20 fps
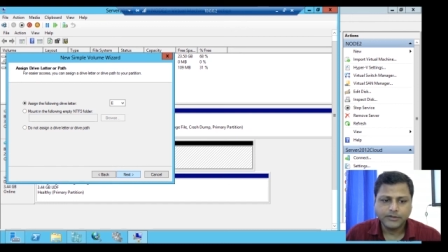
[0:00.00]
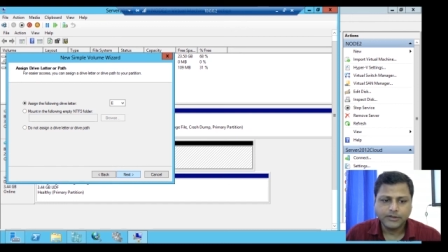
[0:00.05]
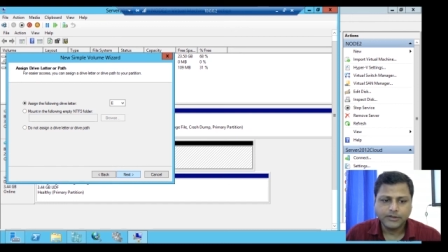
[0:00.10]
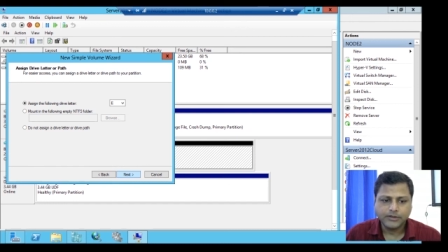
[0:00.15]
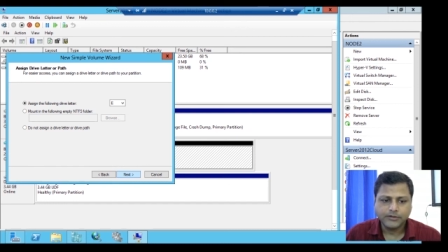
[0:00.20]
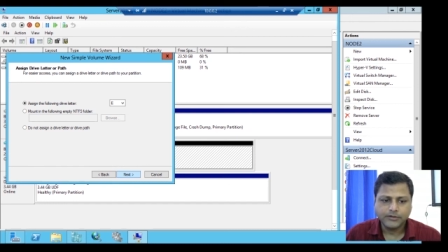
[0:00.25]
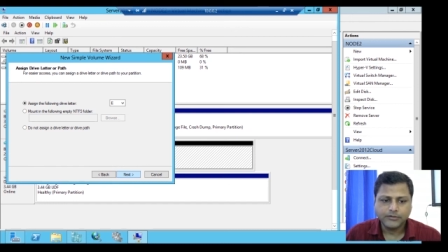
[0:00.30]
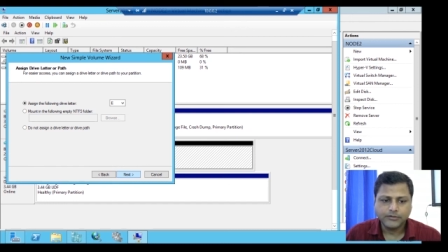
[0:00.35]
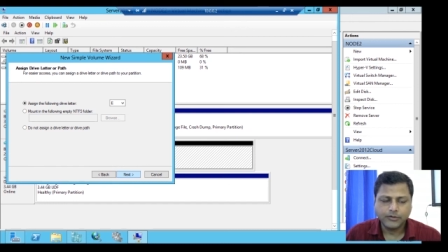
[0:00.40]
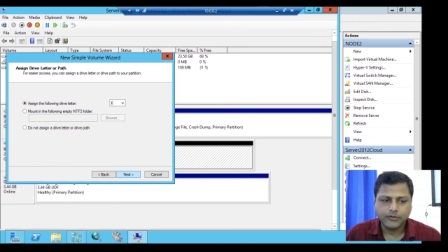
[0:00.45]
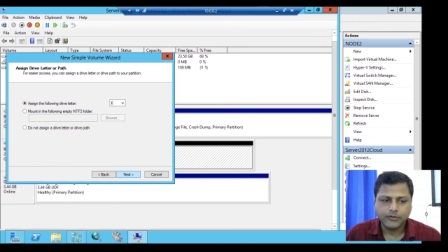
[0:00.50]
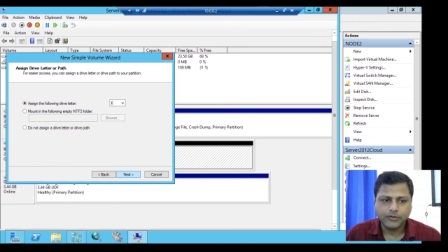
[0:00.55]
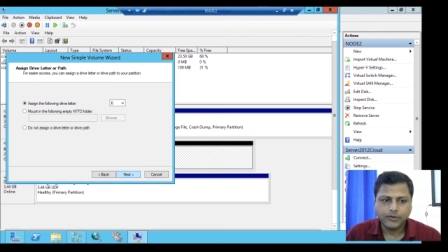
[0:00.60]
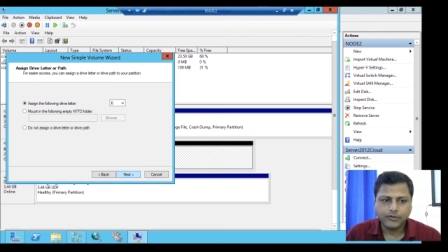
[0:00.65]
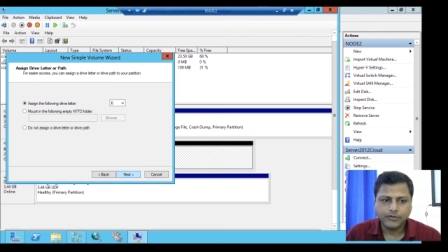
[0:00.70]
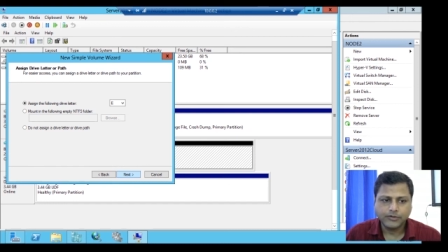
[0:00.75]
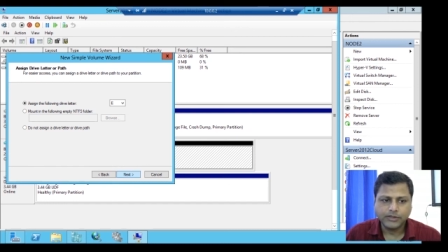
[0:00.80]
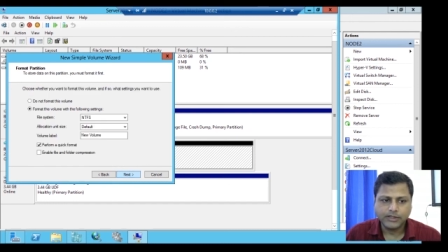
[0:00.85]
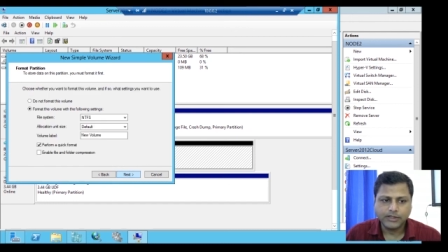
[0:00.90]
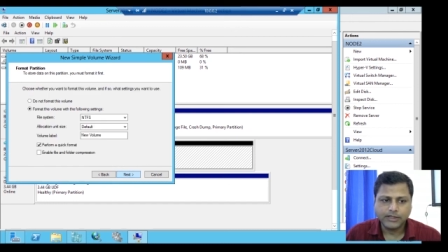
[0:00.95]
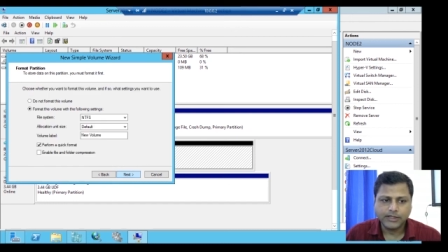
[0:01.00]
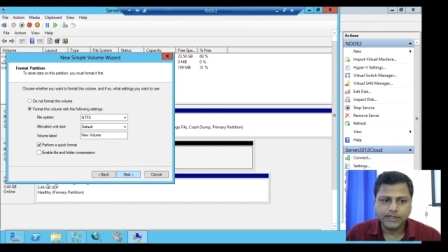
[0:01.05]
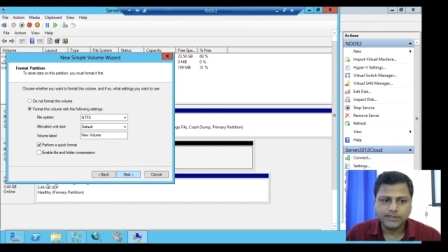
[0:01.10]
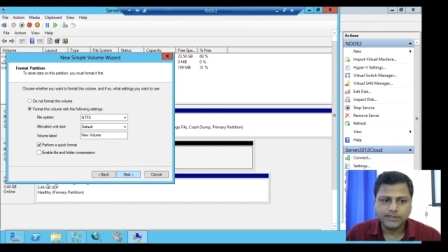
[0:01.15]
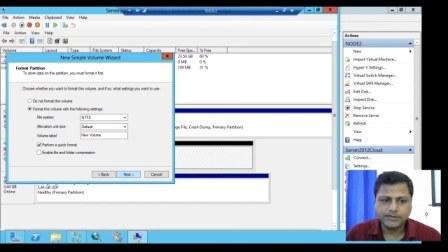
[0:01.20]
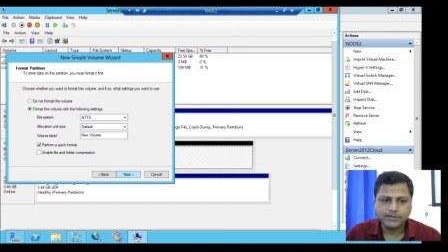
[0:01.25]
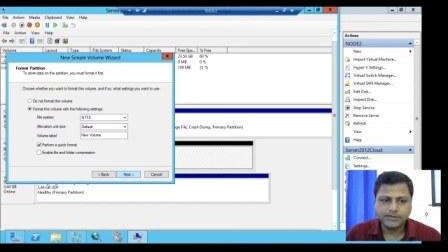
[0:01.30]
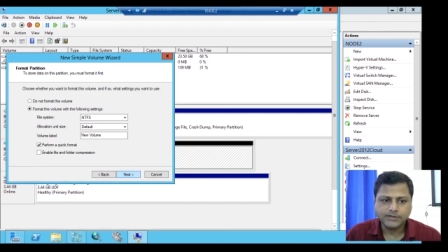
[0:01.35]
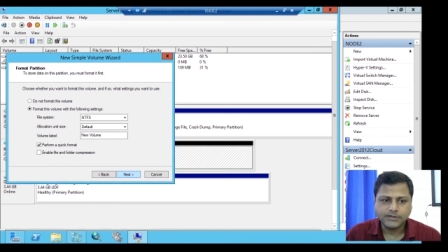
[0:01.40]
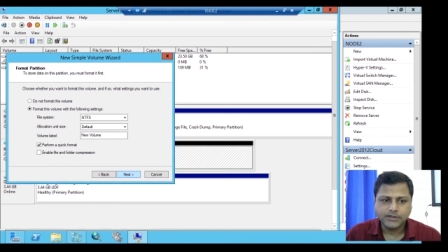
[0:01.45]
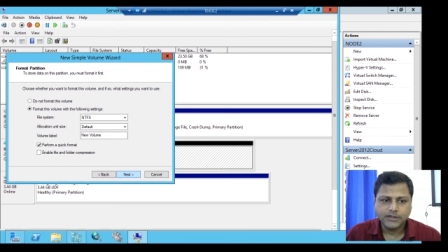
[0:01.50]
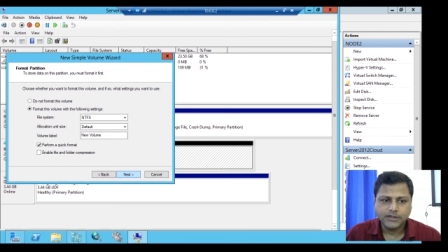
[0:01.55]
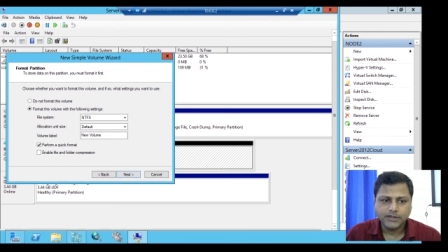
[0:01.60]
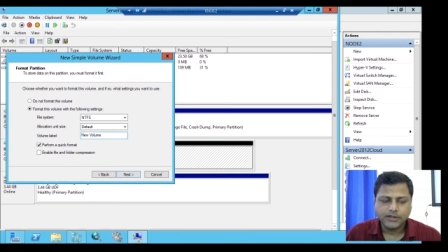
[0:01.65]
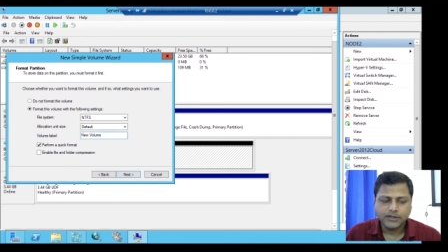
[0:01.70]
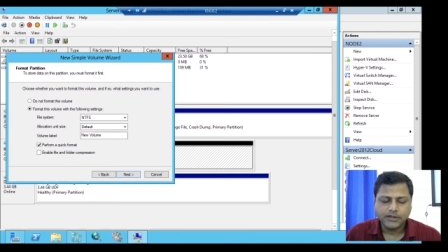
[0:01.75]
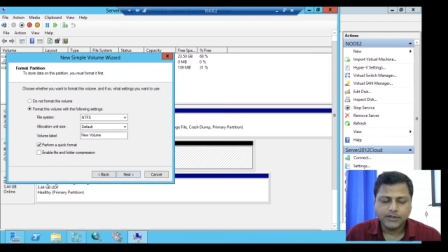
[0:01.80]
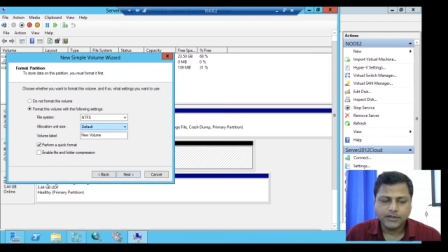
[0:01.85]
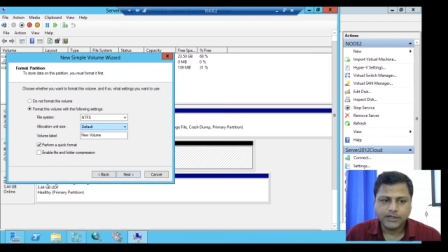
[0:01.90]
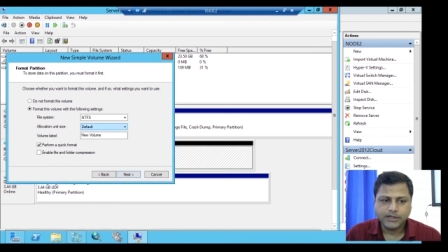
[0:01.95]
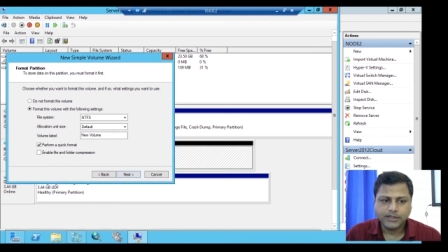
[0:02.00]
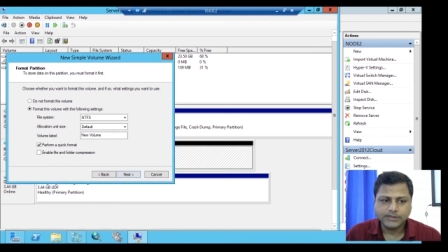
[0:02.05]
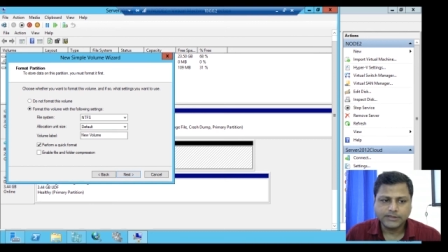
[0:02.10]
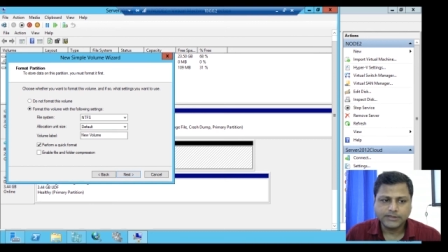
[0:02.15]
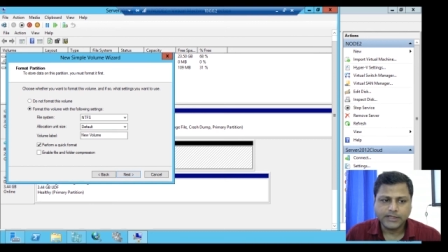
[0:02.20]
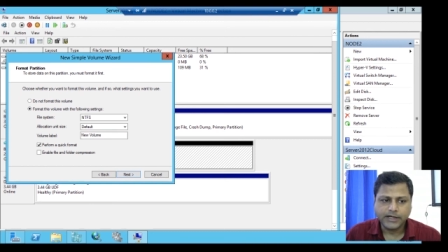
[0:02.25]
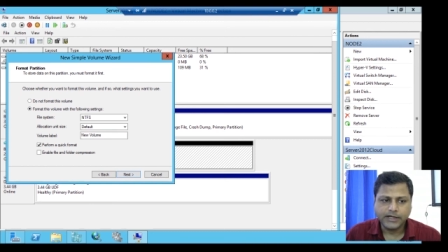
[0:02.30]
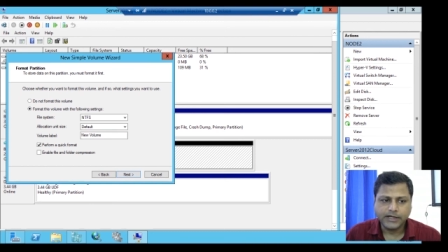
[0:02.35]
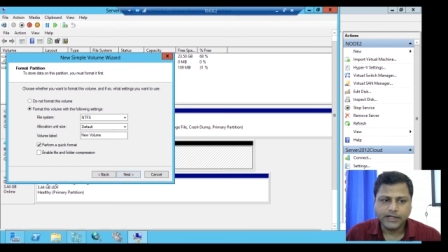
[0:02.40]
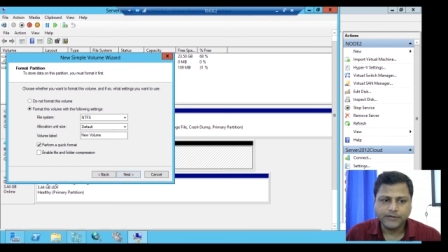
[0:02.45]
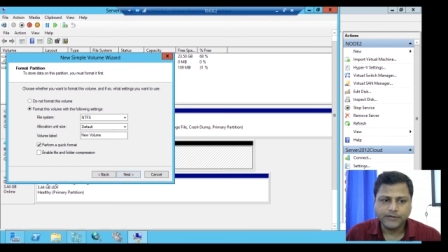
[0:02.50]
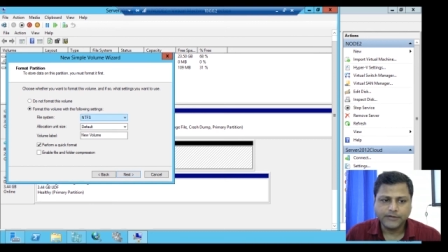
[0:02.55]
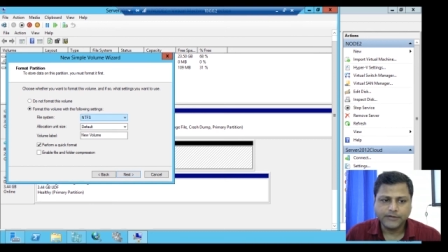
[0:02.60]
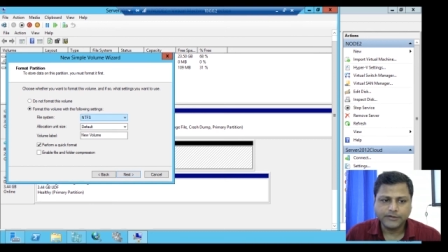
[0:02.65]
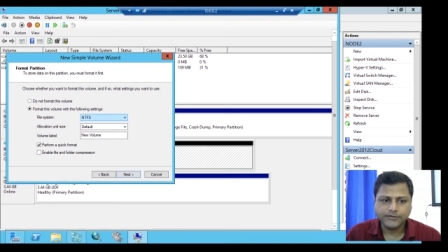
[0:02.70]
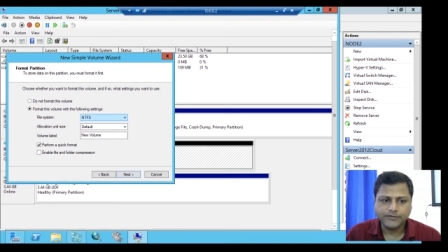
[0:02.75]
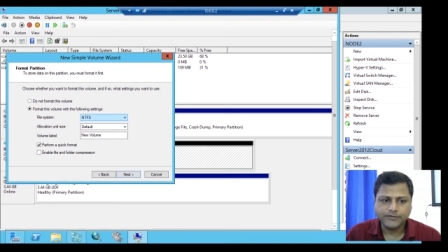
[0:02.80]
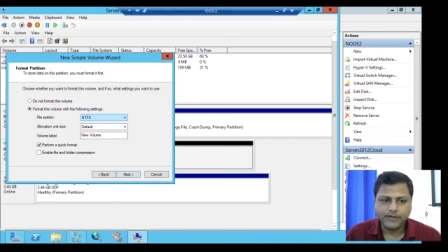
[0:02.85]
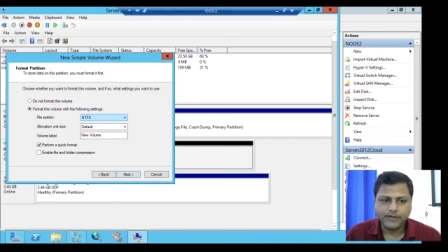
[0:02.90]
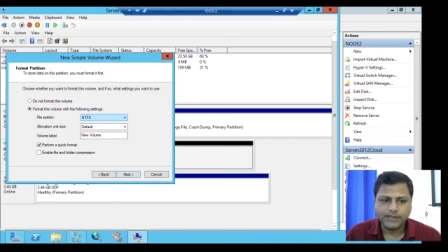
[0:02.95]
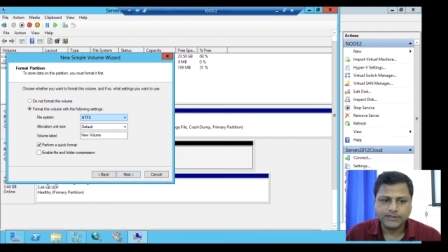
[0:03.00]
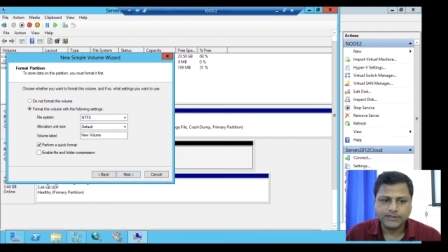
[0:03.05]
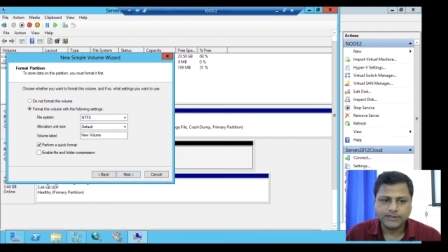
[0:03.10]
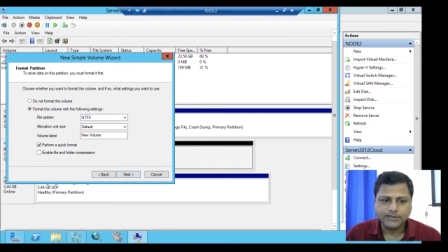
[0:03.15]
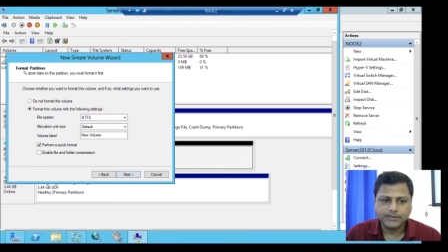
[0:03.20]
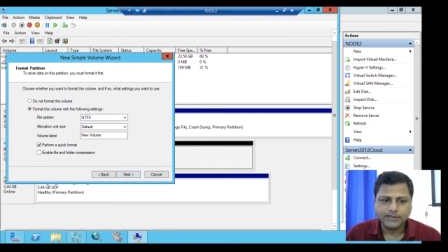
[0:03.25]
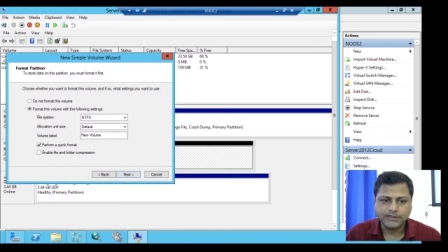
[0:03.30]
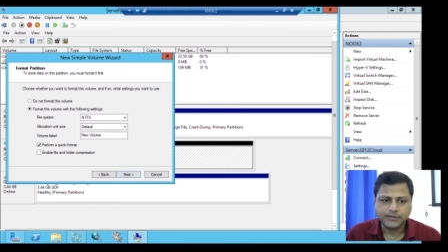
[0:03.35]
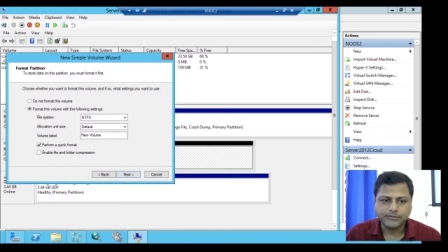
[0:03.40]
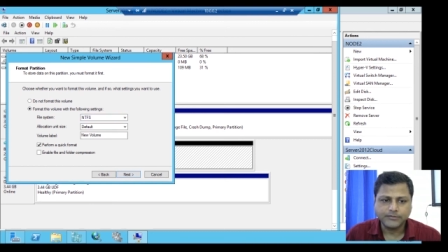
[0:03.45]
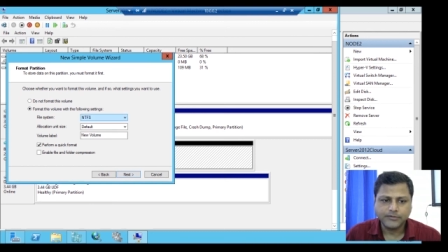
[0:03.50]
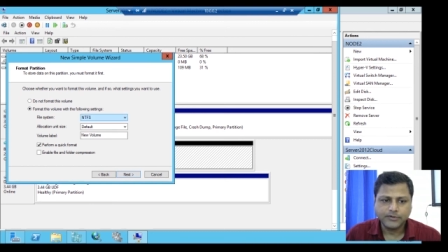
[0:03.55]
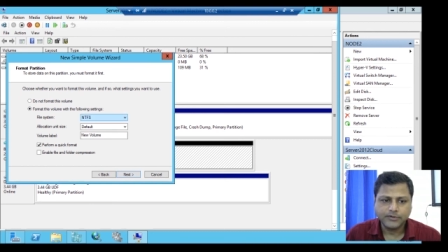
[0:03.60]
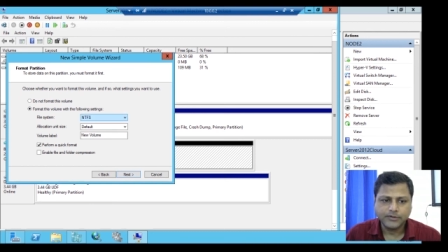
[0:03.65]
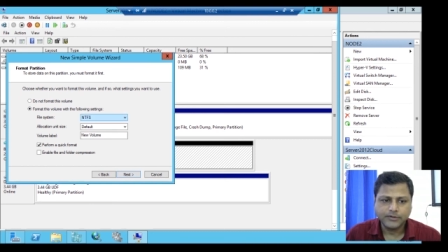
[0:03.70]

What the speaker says: We'll go to the next. It is the NTFS file system,